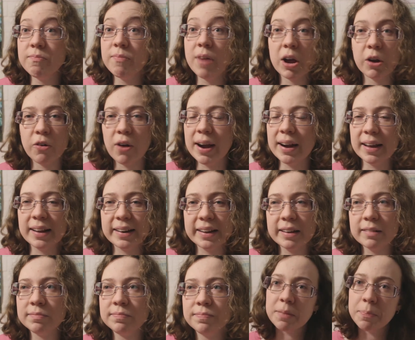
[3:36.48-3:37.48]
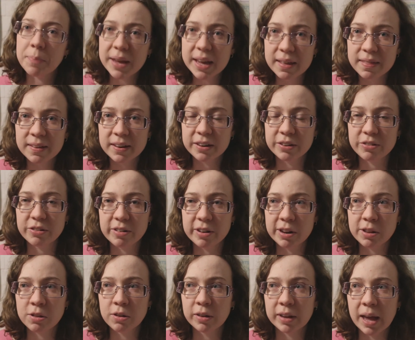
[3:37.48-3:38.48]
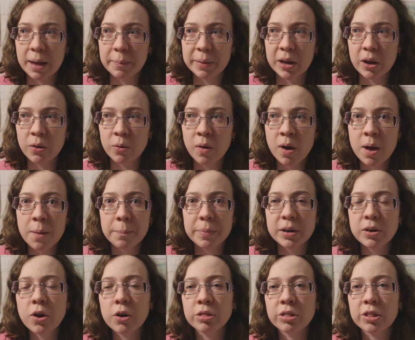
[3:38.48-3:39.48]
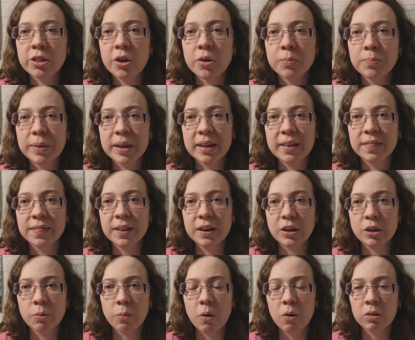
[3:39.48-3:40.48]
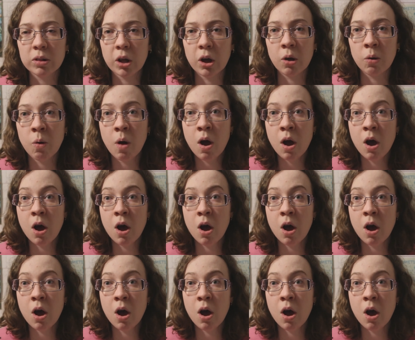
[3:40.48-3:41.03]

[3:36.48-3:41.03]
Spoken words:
a great idea. It's bigger than a traditional cameo, but not so big that you all go,